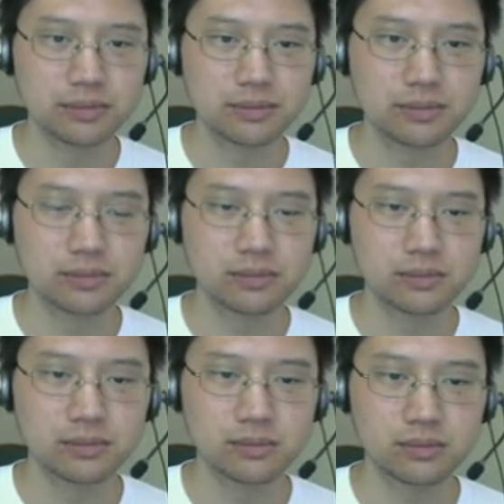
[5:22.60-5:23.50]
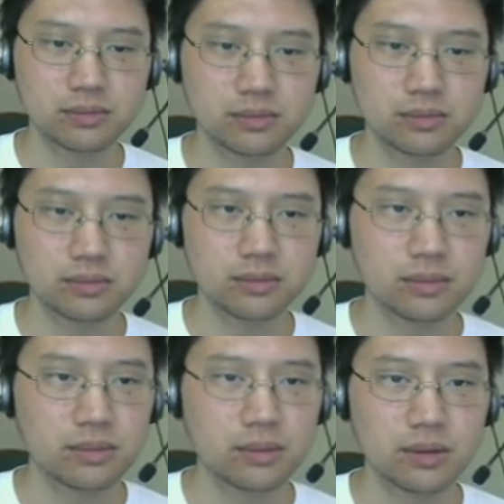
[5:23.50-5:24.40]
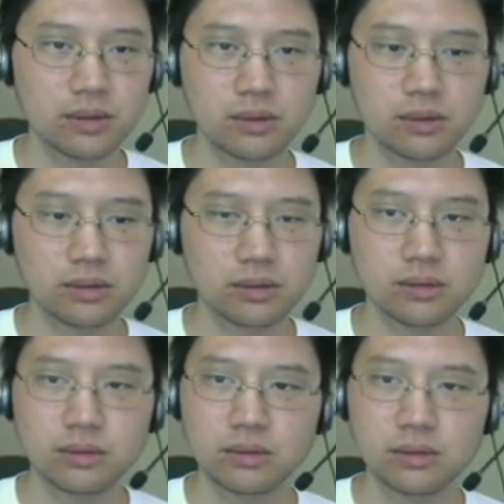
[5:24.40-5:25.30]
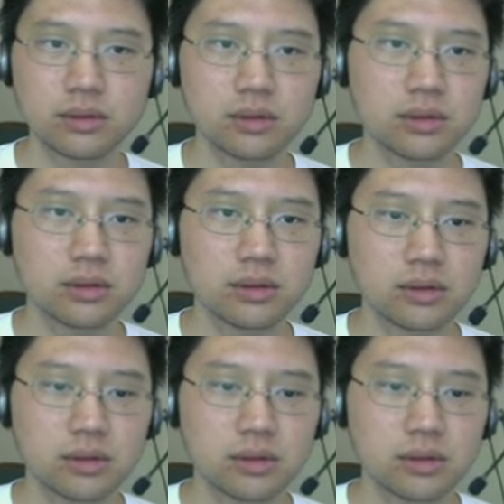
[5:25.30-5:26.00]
Nothing is said.